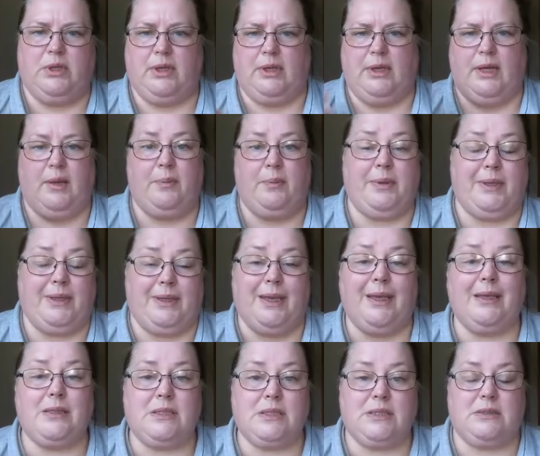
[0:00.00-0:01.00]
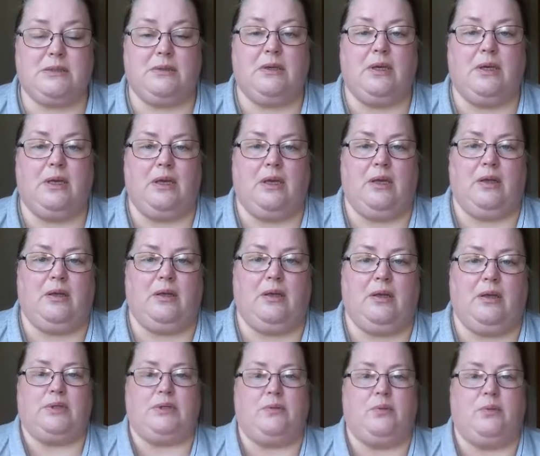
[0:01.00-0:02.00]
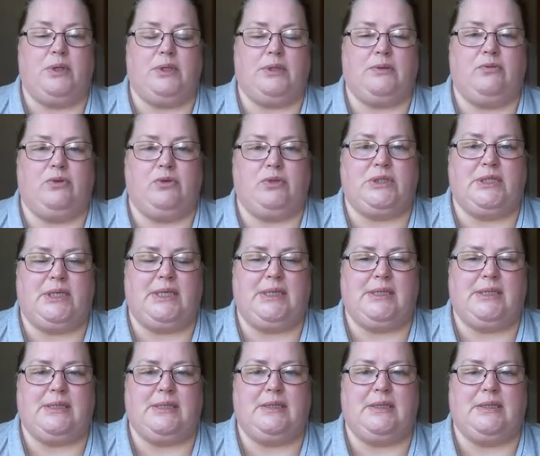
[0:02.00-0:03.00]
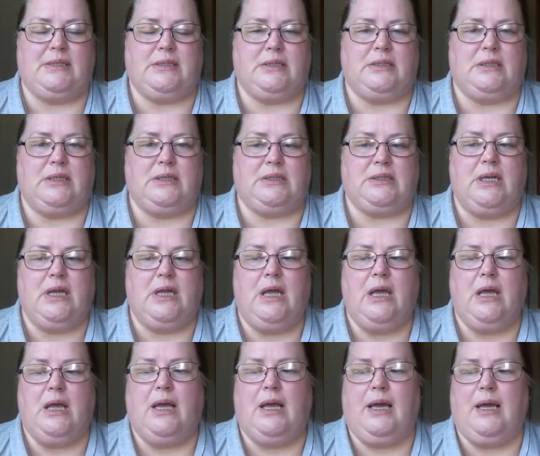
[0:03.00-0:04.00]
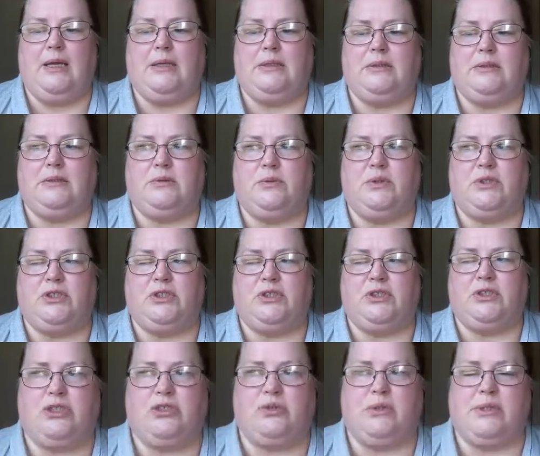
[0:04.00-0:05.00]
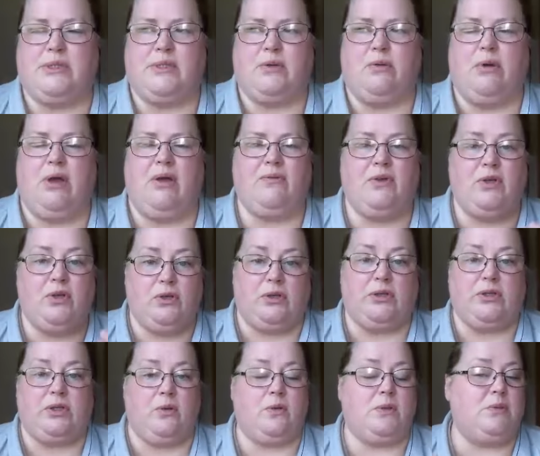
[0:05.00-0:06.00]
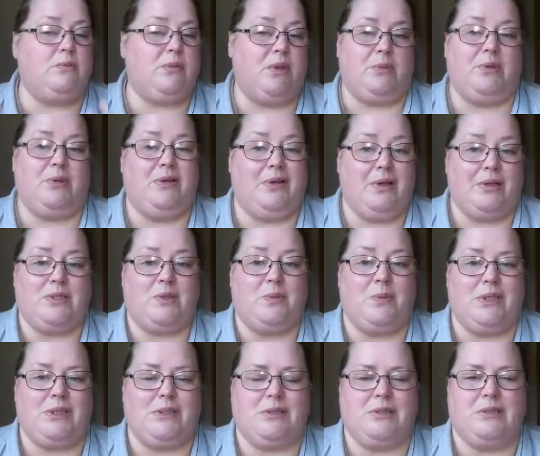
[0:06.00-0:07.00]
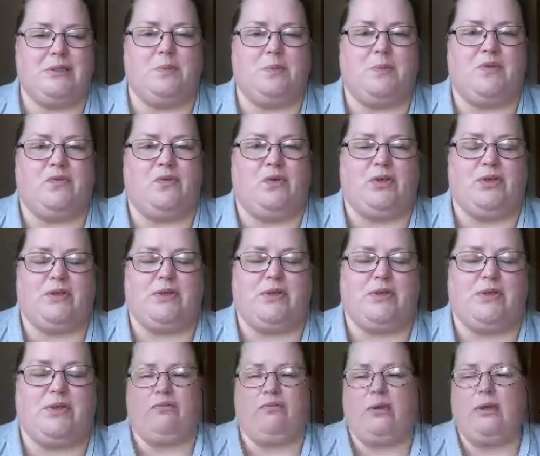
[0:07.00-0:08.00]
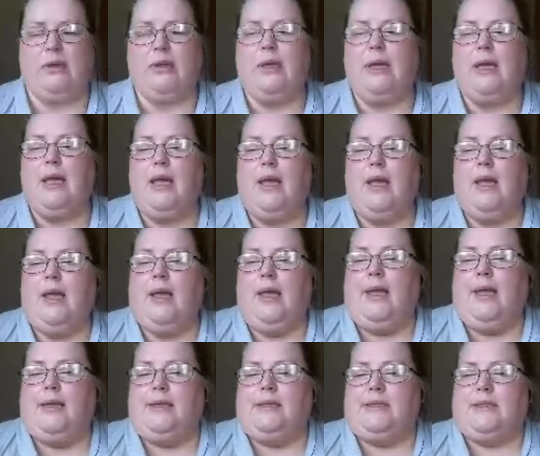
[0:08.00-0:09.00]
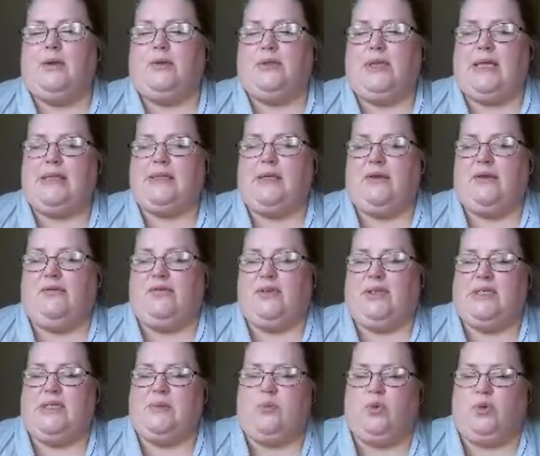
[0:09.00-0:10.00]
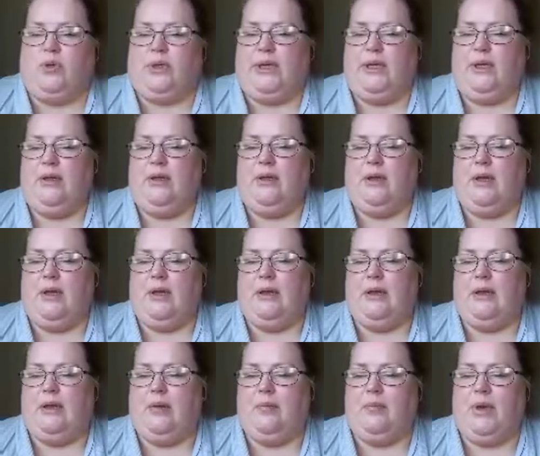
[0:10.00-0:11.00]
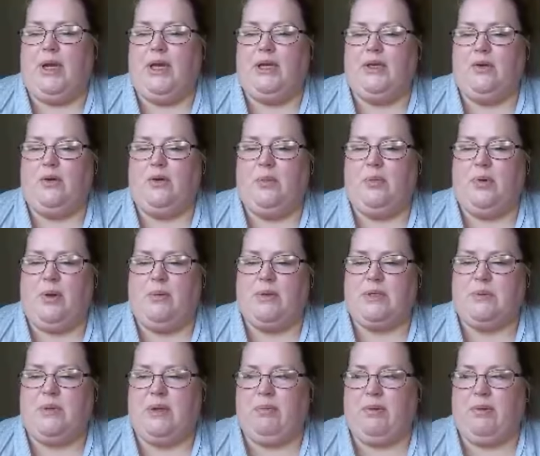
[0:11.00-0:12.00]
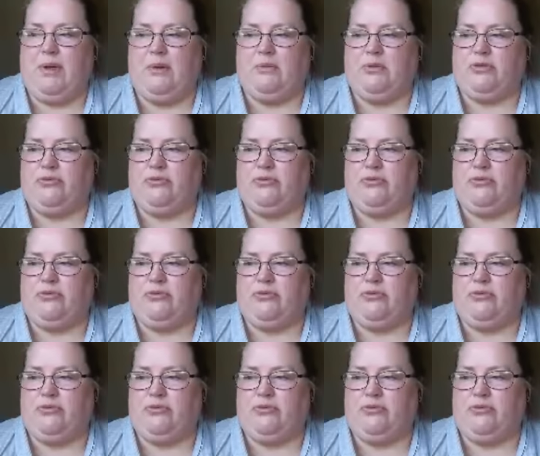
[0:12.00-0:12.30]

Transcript: helping kids with routines and things like that, and with schedules. So have a look at those and maybe you'll get some hints and tips for yourself. So that's it for this morning. I know I promised people I